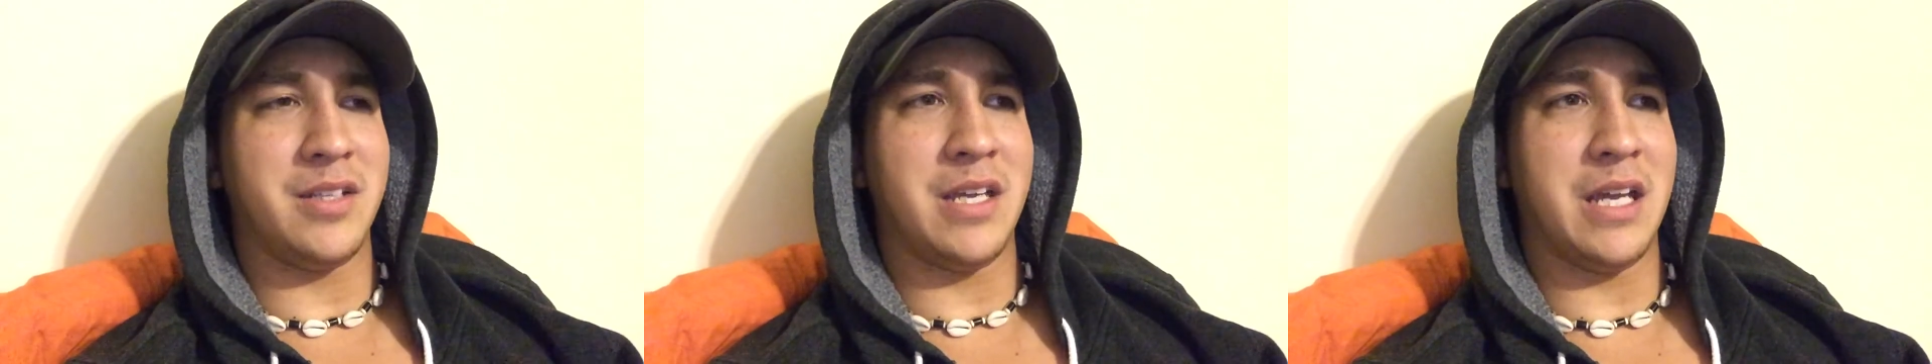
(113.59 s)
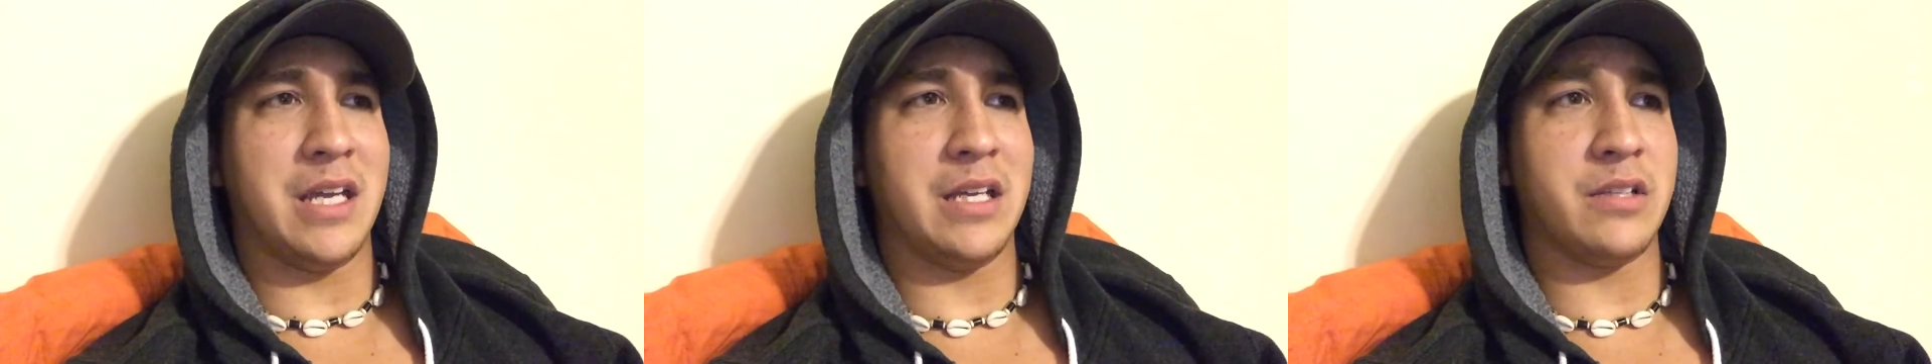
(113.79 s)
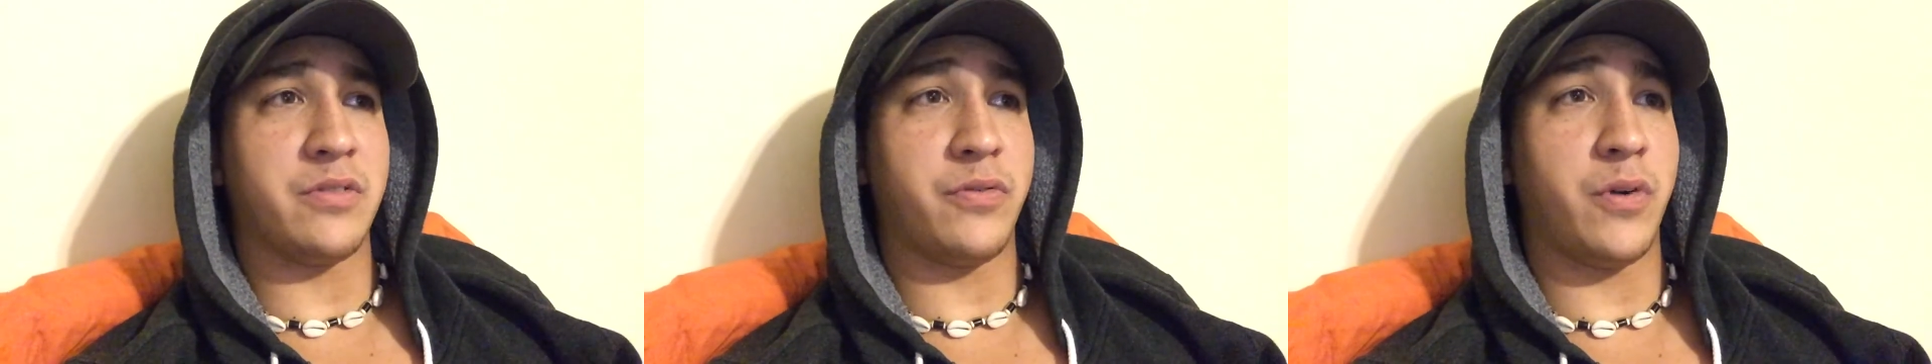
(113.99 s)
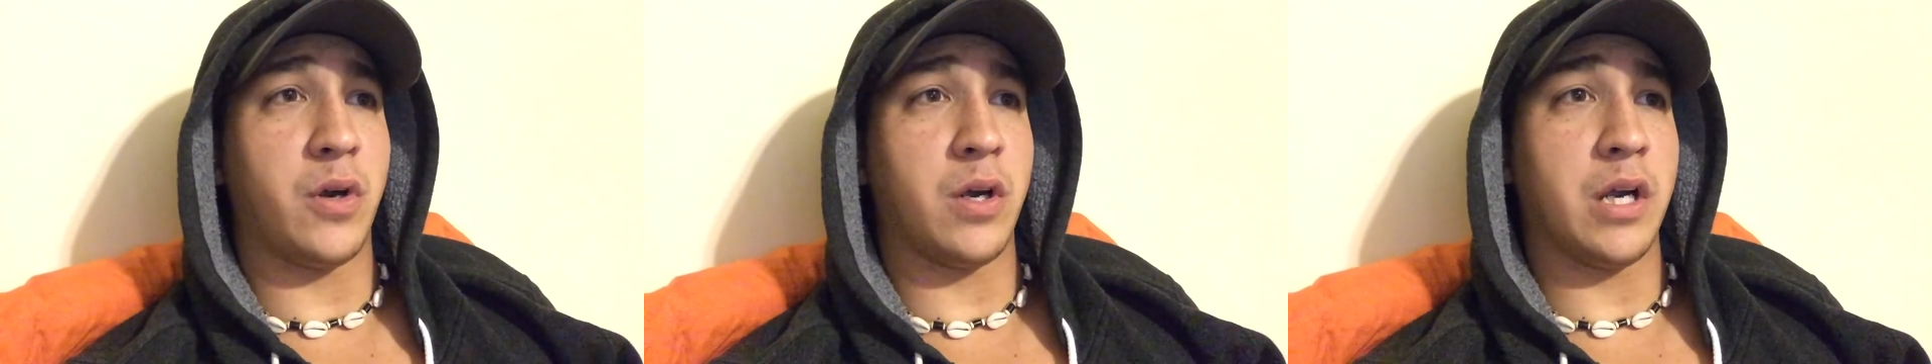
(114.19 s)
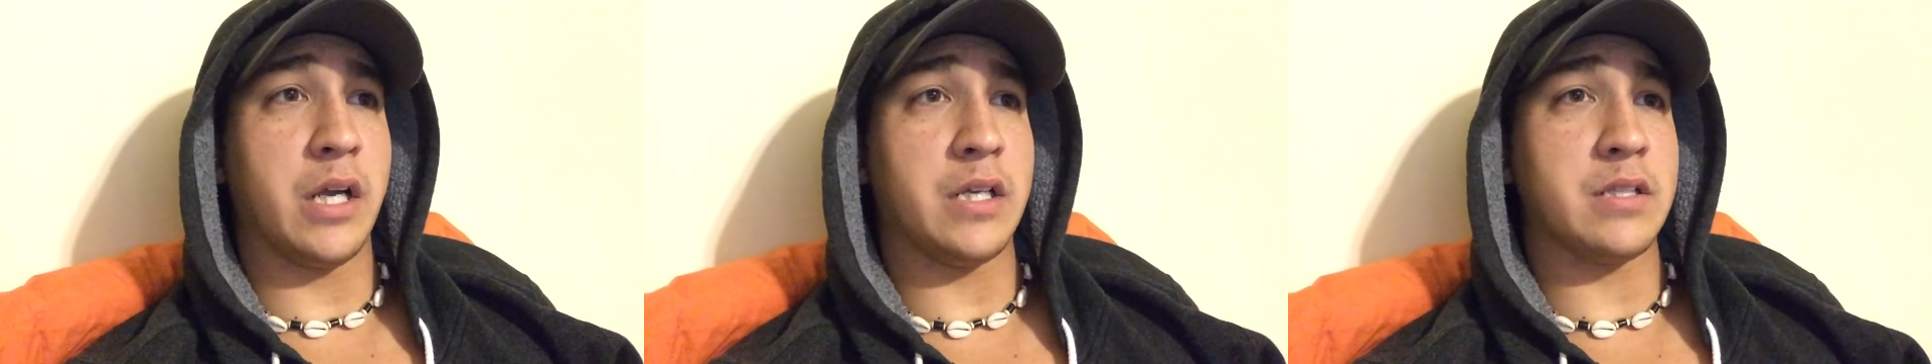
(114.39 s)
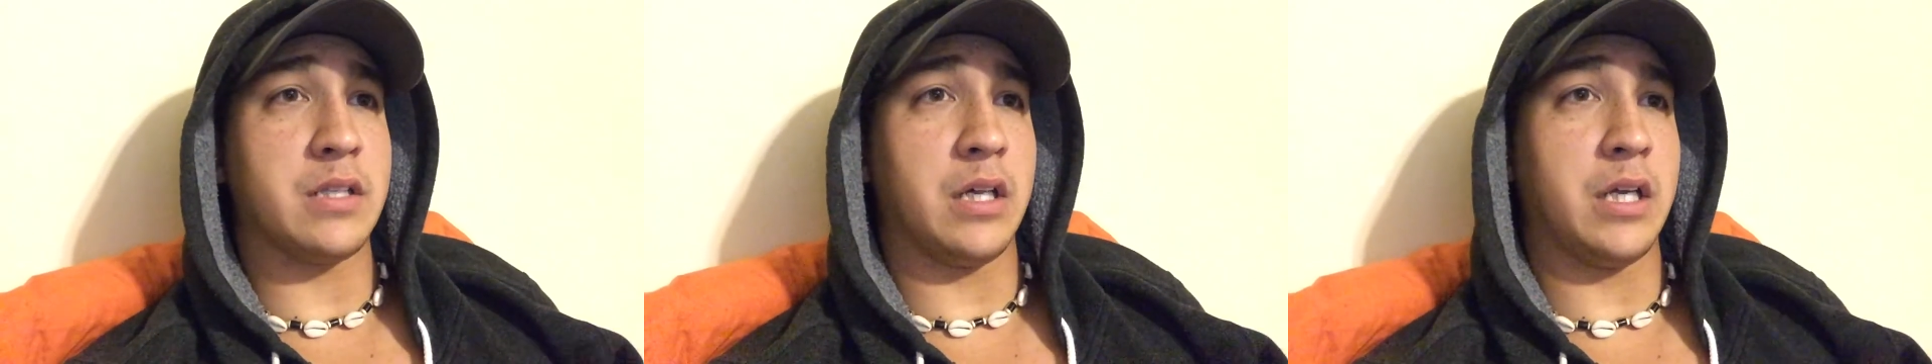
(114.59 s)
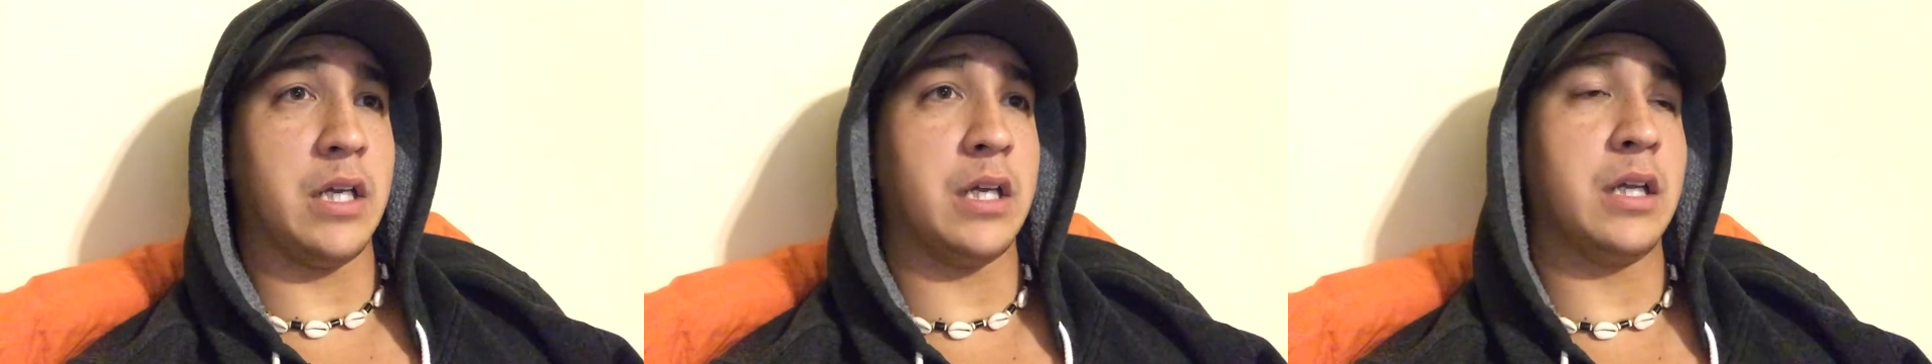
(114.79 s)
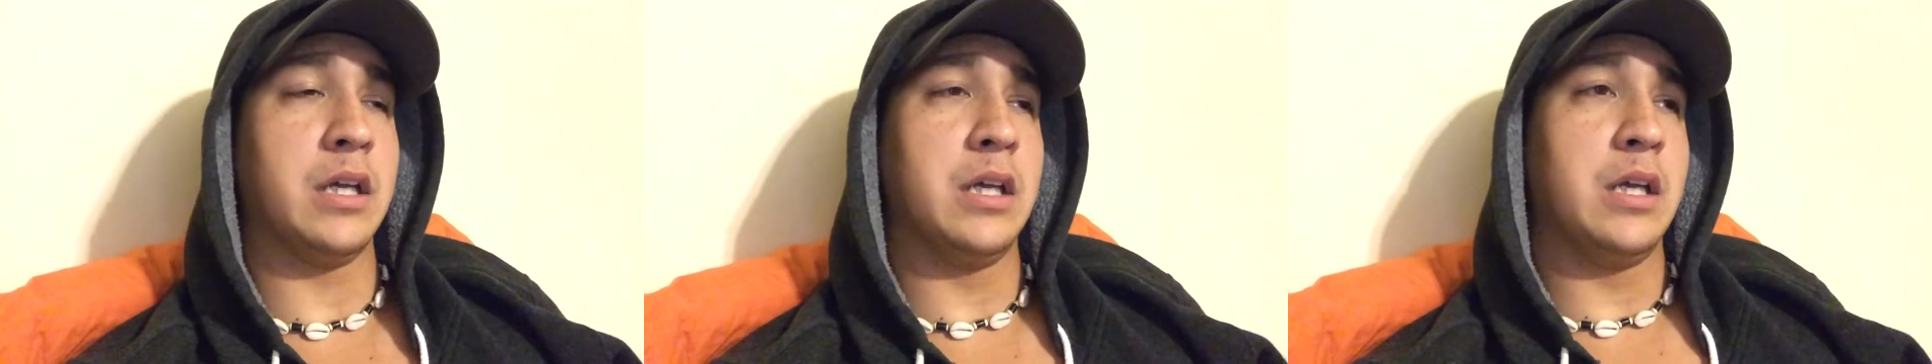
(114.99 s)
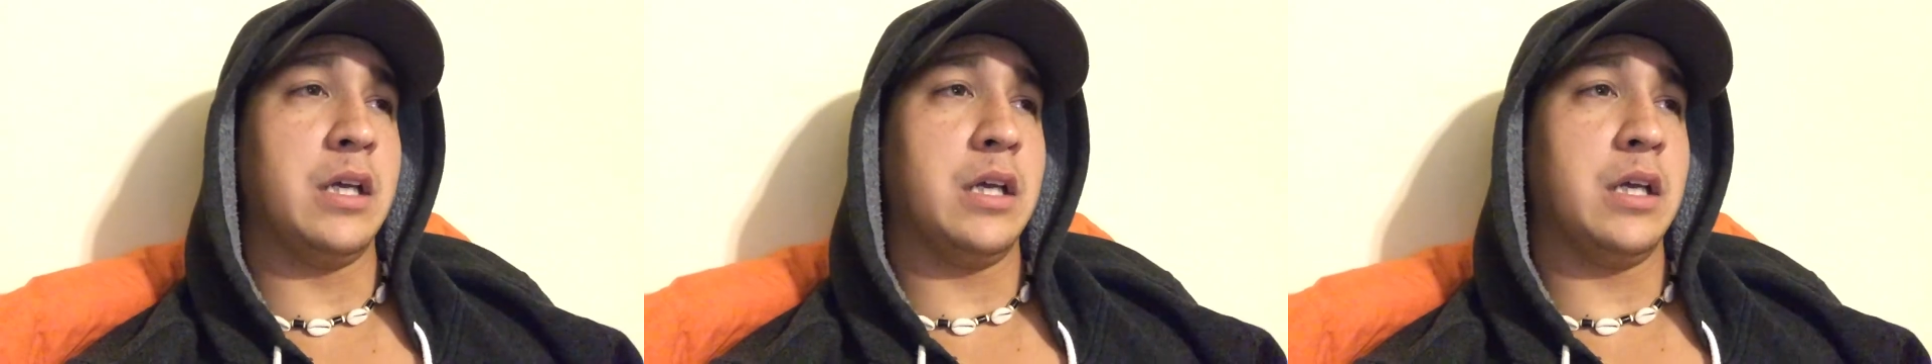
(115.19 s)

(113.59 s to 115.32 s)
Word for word: day as far as like,